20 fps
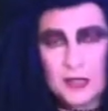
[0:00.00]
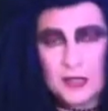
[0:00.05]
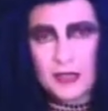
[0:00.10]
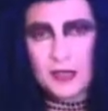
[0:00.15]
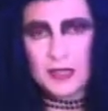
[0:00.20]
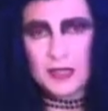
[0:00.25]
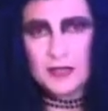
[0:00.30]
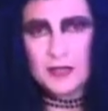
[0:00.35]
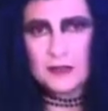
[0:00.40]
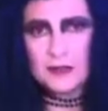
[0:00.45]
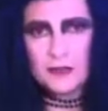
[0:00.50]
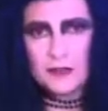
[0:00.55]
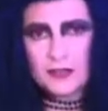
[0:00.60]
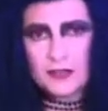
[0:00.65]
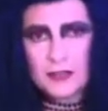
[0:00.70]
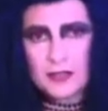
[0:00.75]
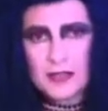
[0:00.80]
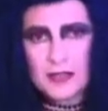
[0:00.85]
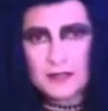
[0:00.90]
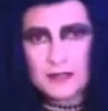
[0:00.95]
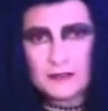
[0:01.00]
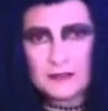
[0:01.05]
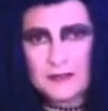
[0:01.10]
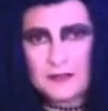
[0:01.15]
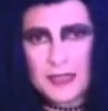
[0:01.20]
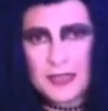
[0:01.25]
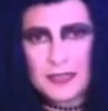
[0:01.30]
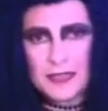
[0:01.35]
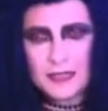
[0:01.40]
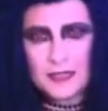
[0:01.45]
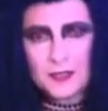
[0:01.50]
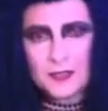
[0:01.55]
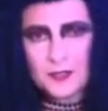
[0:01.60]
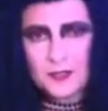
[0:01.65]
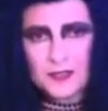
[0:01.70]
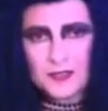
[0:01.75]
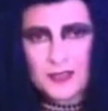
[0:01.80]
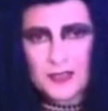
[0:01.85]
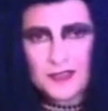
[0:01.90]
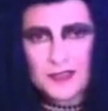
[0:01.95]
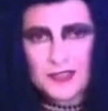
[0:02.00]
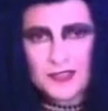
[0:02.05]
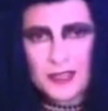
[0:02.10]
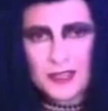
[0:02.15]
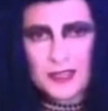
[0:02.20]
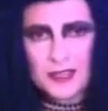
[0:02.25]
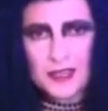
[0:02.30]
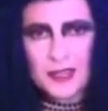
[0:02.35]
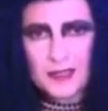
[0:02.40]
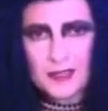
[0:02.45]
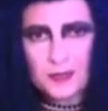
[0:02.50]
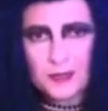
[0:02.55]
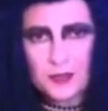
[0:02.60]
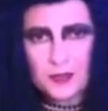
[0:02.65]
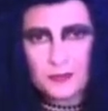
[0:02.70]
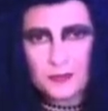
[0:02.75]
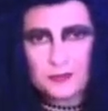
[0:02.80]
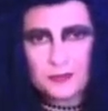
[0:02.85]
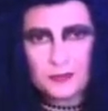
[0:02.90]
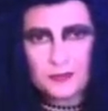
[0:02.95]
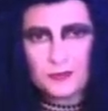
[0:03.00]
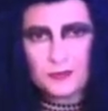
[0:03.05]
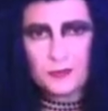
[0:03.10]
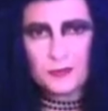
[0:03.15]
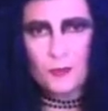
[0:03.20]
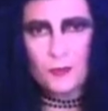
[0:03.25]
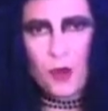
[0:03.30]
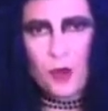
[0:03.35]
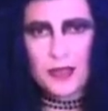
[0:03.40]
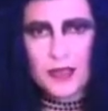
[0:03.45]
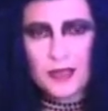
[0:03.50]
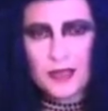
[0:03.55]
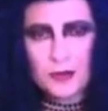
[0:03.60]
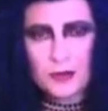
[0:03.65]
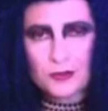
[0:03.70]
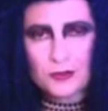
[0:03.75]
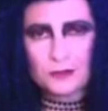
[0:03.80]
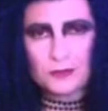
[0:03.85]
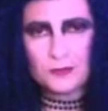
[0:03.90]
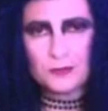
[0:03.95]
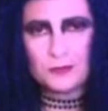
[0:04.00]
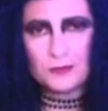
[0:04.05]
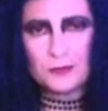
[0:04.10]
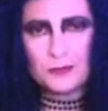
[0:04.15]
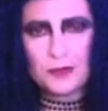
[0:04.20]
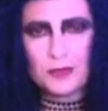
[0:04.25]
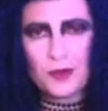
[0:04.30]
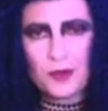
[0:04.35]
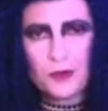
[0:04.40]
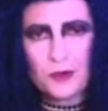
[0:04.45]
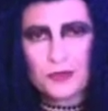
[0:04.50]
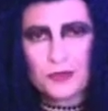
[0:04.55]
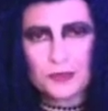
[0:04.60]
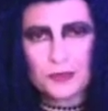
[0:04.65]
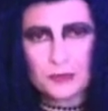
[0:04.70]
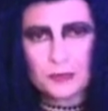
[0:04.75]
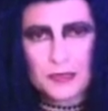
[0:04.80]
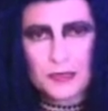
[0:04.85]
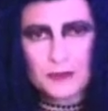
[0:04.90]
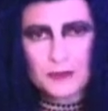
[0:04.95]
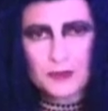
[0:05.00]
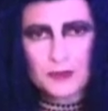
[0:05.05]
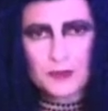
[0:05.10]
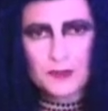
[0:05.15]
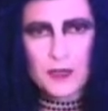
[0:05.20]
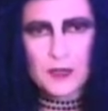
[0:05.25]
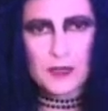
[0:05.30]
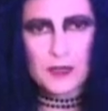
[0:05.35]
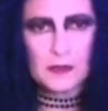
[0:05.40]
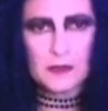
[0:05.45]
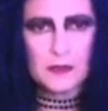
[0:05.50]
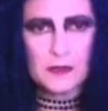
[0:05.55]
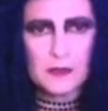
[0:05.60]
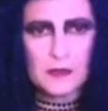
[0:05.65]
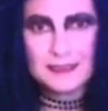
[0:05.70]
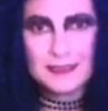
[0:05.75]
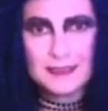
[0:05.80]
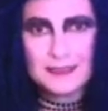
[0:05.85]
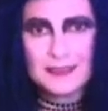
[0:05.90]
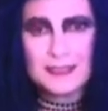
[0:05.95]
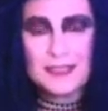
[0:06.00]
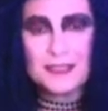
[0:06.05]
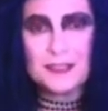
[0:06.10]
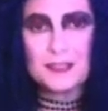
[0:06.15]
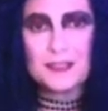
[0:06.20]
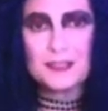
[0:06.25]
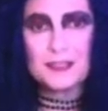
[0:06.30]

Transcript: But our heroes are not flying into the sunset yet, or walking or on a horse or whatever you say. They